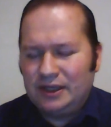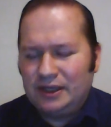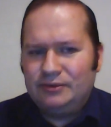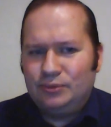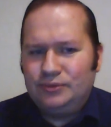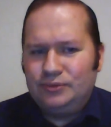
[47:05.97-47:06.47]

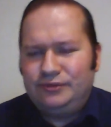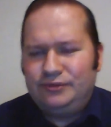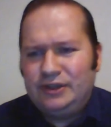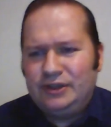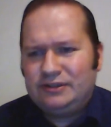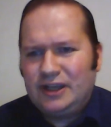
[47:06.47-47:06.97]
And the
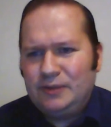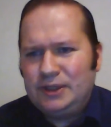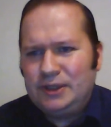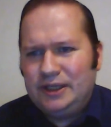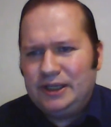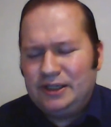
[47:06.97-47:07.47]
things I've
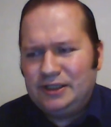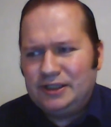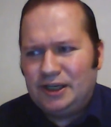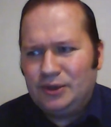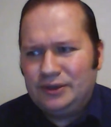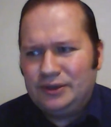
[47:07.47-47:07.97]
been hearing
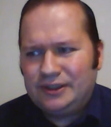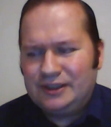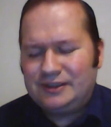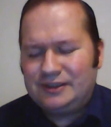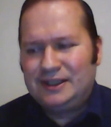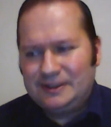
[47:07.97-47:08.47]
now is
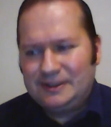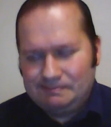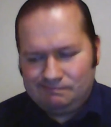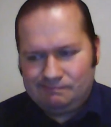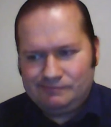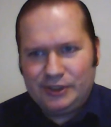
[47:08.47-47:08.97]
that
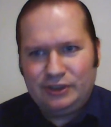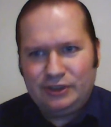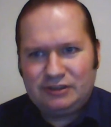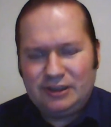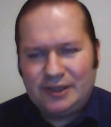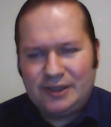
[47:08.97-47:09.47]
there
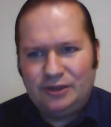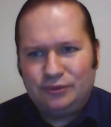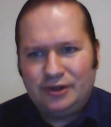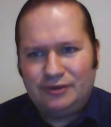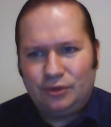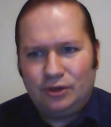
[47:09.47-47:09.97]
is some kind
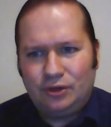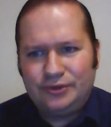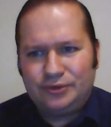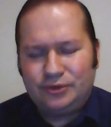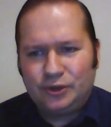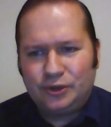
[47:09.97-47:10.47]
of
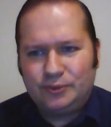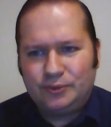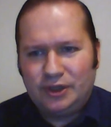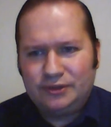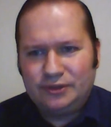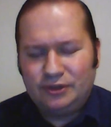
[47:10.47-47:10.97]
revolt towards
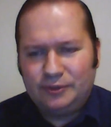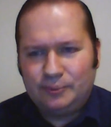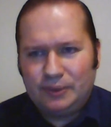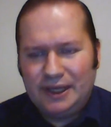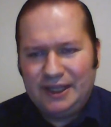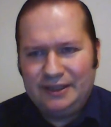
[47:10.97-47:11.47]
Brussels
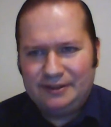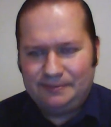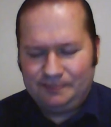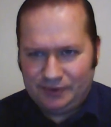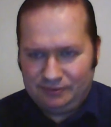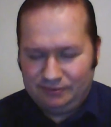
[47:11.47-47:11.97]
planned
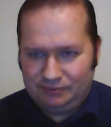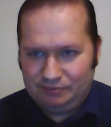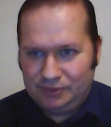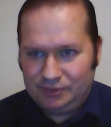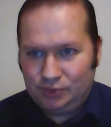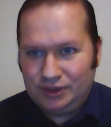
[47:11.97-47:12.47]

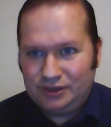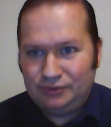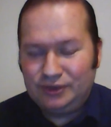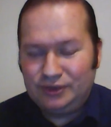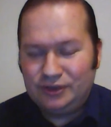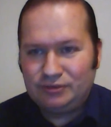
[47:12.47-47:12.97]
between
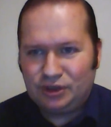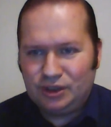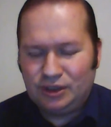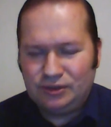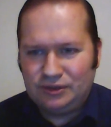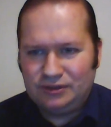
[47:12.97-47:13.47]
different
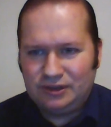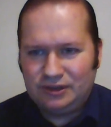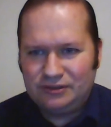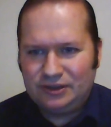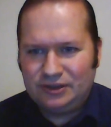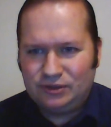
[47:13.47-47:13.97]
countries in
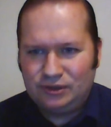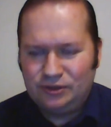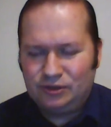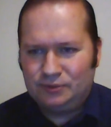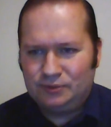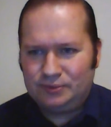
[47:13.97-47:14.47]
Central
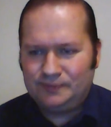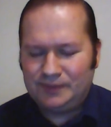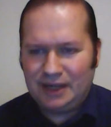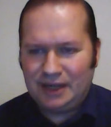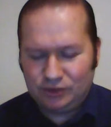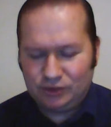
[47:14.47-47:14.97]
Europe.
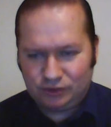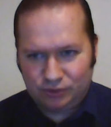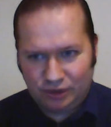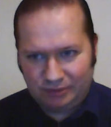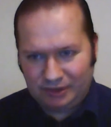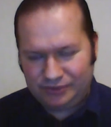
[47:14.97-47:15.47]
I'm not
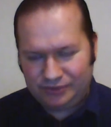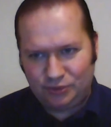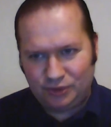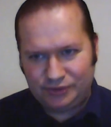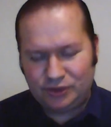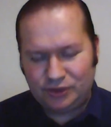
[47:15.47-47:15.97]
sure about
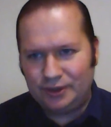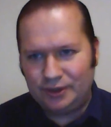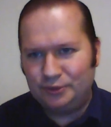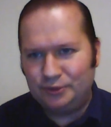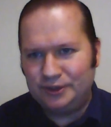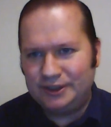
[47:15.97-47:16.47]
what's going
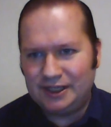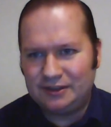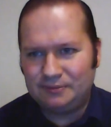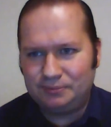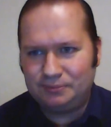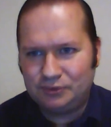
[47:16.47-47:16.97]
on with
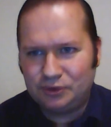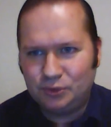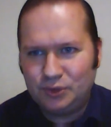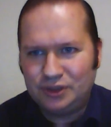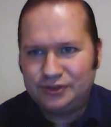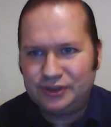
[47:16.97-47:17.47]
that, so
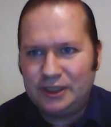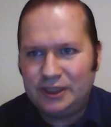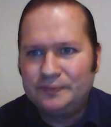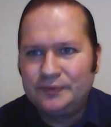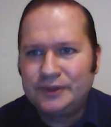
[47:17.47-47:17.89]
we'll see.